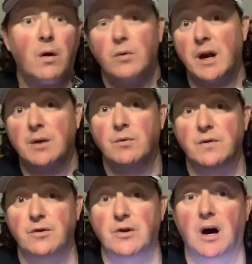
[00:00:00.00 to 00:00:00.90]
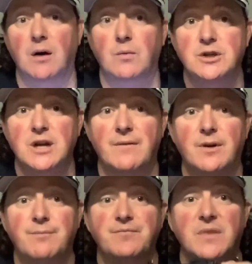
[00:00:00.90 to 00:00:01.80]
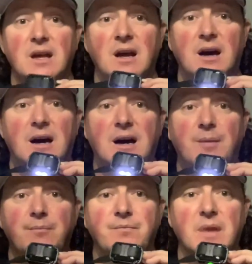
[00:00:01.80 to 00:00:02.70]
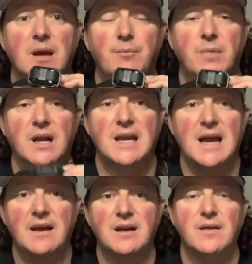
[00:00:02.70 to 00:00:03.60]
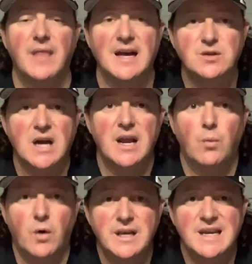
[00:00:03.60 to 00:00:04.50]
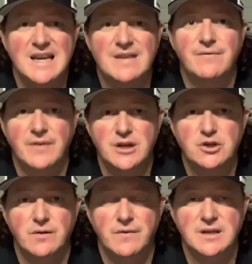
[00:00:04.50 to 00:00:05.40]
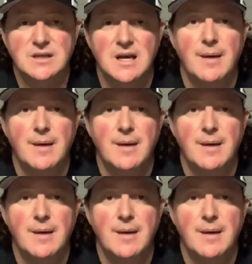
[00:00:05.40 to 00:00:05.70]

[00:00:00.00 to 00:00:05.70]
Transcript: running with your dog, whichever. But again, that's kind of one neat feature of this.